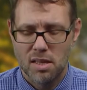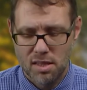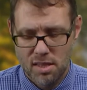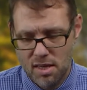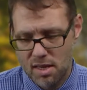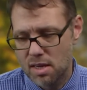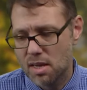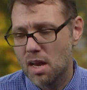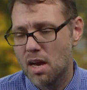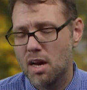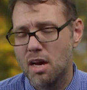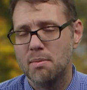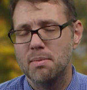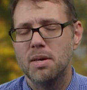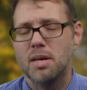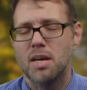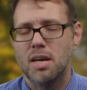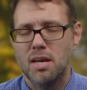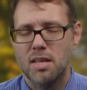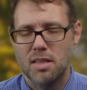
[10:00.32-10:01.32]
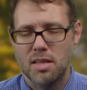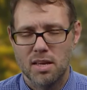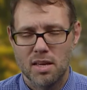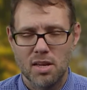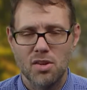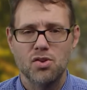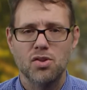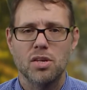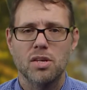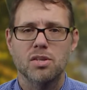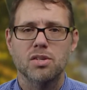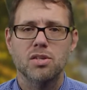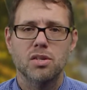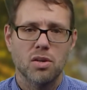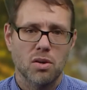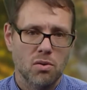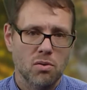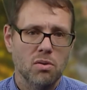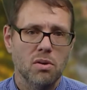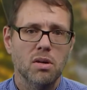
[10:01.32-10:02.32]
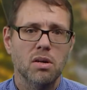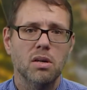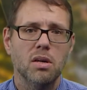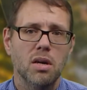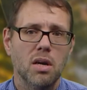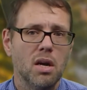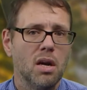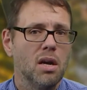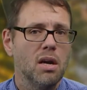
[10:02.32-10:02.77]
the comma and the conjunction or